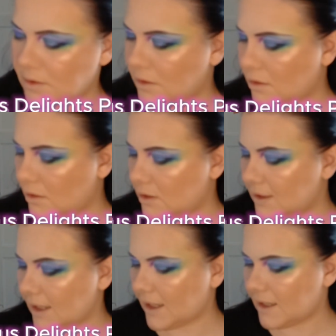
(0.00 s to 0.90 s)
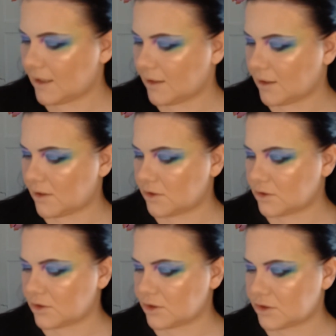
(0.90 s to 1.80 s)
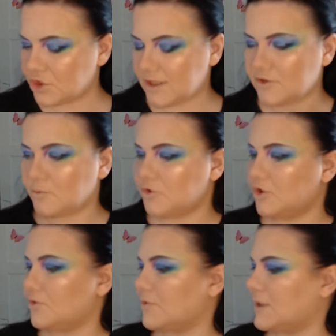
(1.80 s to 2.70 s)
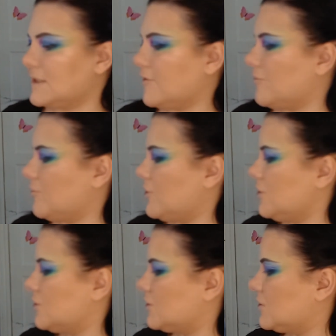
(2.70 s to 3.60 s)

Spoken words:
on a Jessup 237 brush.